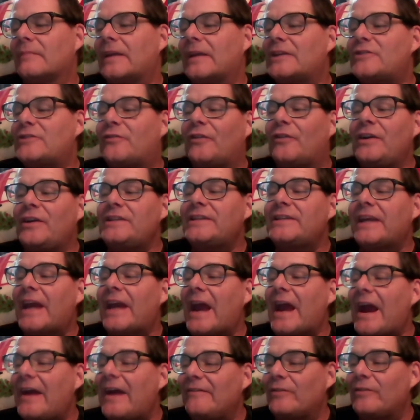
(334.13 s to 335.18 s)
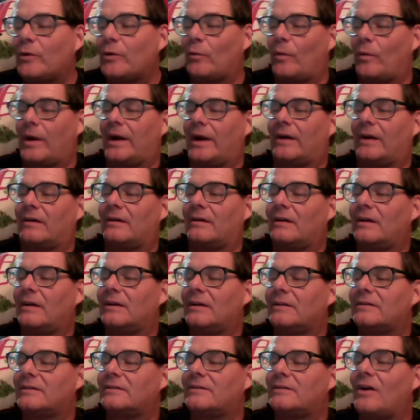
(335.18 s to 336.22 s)
It's freezing everywhere.
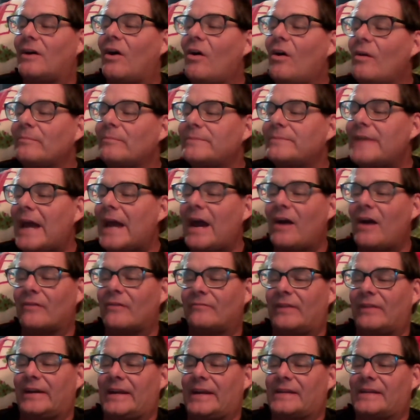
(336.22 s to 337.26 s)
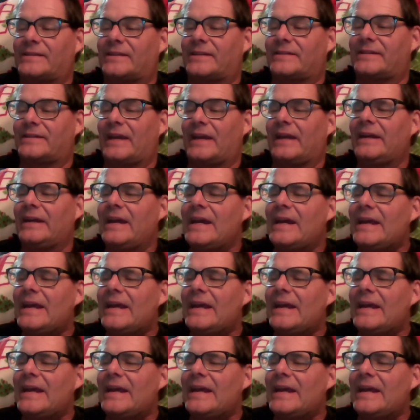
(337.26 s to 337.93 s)
Calm down, Vanessa said.